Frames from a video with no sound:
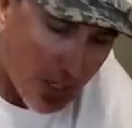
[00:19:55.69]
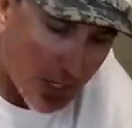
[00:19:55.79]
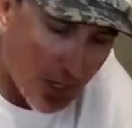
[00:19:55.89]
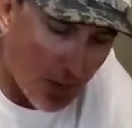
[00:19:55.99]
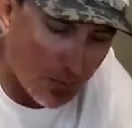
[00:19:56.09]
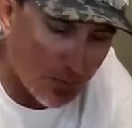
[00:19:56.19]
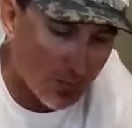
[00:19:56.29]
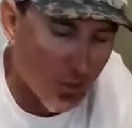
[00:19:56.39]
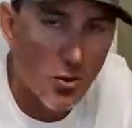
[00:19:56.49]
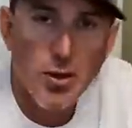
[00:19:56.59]
get it
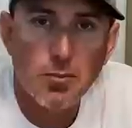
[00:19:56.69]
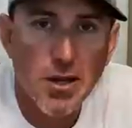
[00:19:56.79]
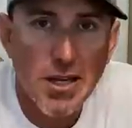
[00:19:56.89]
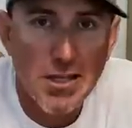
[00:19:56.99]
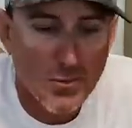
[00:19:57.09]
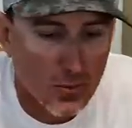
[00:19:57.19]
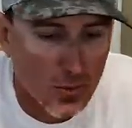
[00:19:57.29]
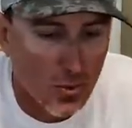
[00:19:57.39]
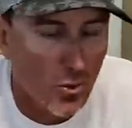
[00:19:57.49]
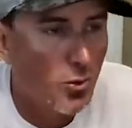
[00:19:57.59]
up, go get my kids
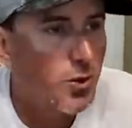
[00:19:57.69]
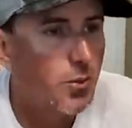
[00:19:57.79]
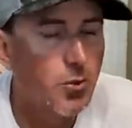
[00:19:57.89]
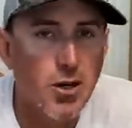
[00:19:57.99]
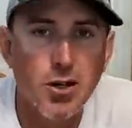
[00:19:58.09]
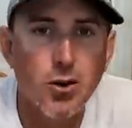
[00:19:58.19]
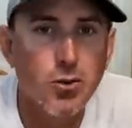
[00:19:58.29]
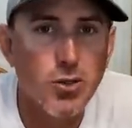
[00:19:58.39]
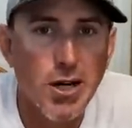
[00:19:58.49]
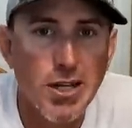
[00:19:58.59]
from school, and we're gonna
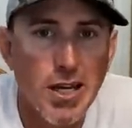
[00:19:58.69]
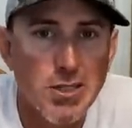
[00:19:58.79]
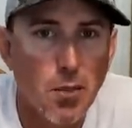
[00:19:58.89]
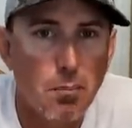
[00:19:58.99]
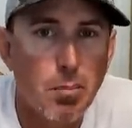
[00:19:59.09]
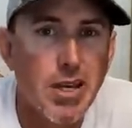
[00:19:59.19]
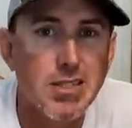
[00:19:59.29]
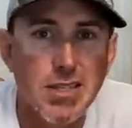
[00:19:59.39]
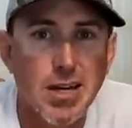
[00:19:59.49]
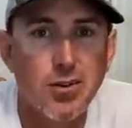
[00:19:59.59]
go try to catch a
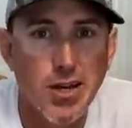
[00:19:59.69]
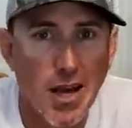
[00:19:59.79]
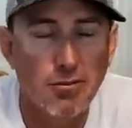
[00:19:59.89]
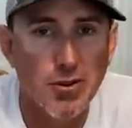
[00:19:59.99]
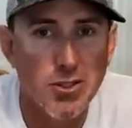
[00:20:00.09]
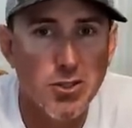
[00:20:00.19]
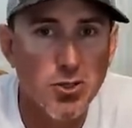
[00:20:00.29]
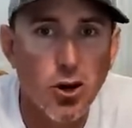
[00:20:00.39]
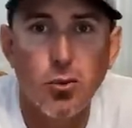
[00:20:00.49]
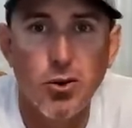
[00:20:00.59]
big sail catfish, a
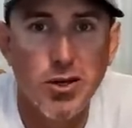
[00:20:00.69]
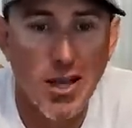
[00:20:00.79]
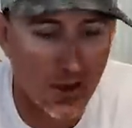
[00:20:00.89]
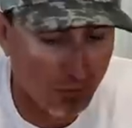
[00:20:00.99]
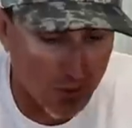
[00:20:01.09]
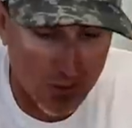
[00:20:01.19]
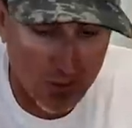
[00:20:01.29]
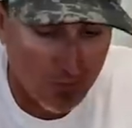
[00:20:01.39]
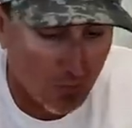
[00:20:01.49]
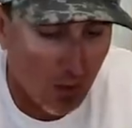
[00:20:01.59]
saltwater
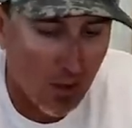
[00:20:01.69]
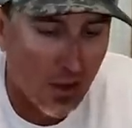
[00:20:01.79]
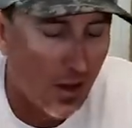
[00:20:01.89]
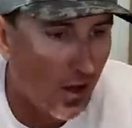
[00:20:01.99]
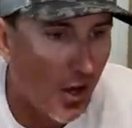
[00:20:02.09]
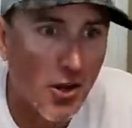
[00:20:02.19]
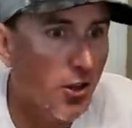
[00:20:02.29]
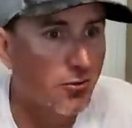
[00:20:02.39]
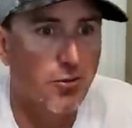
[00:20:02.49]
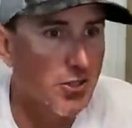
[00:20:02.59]
catfish.
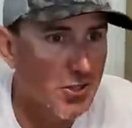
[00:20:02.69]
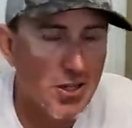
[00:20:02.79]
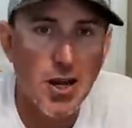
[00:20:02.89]
another fish